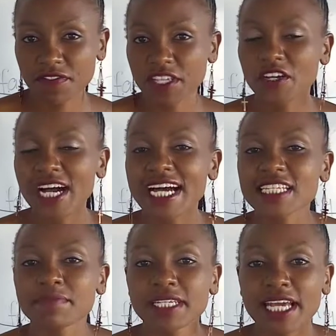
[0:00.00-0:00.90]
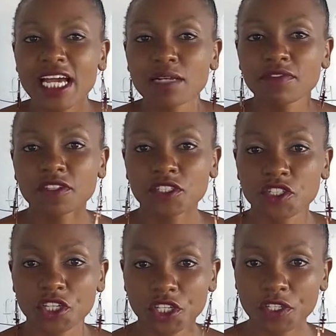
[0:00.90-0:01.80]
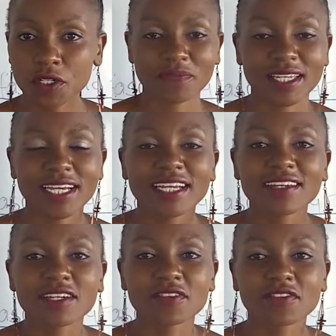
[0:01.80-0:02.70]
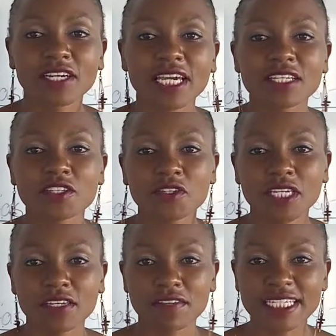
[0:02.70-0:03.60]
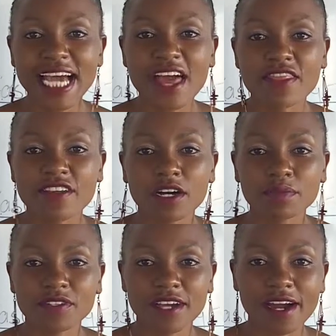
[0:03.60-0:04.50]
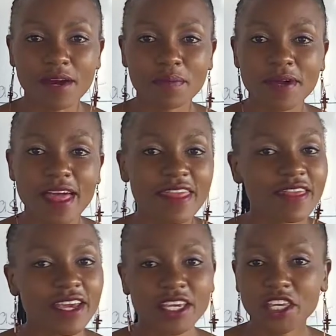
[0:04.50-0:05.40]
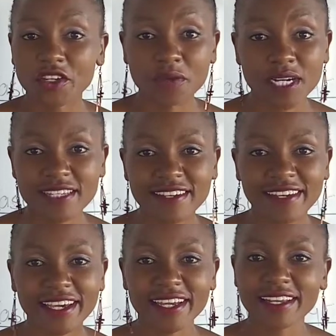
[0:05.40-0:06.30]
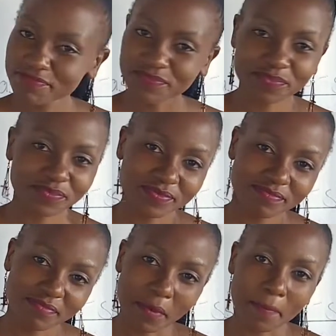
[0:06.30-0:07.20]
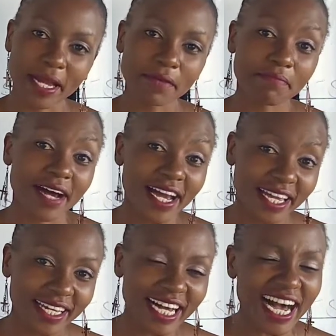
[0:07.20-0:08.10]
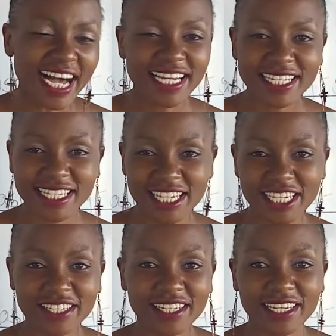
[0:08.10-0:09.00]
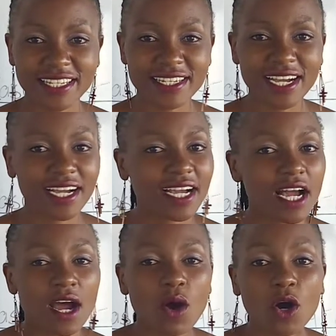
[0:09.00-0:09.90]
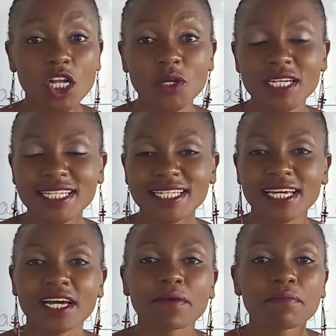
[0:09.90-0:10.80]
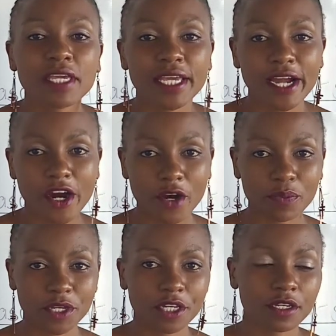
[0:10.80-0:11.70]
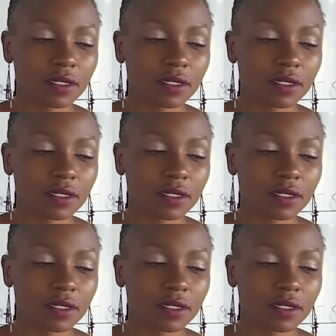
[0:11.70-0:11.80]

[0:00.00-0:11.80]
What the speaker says: video has been helpful to you, don't forget to give it a thumbs up. Thank you once again. Bye bye. I'll see you later. Always be happy.